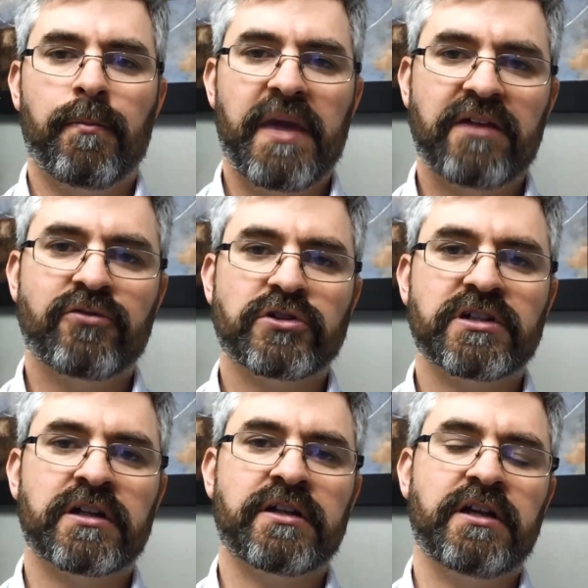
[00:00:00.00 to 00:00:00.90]
man
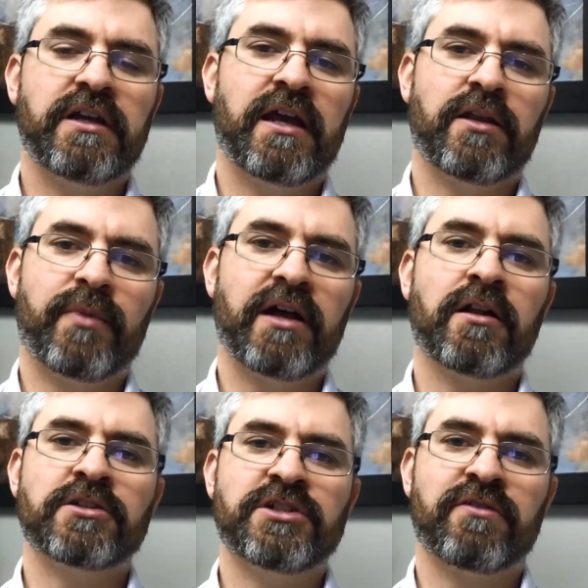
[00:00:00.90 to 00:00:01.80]
fertility and the
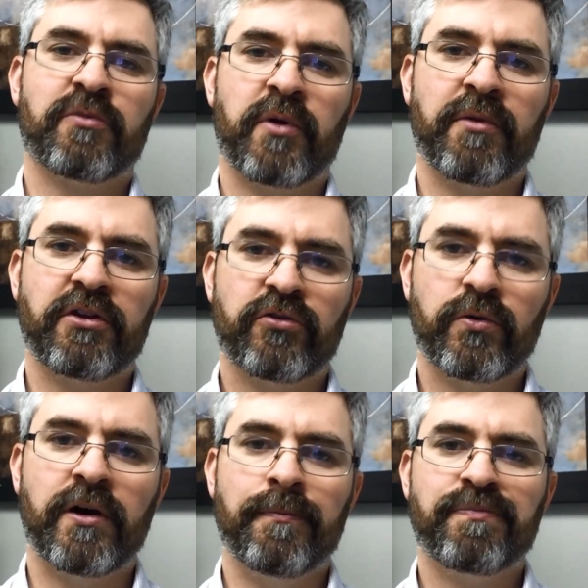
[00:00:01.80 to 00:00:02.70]
biology of
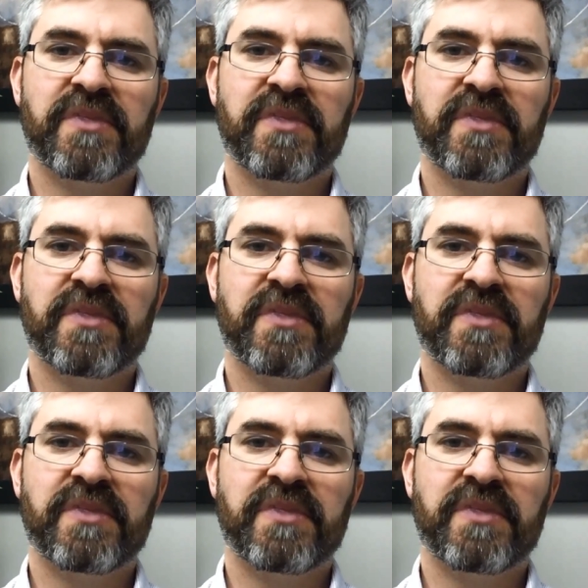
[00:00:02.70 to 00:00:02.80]
spermatozoa.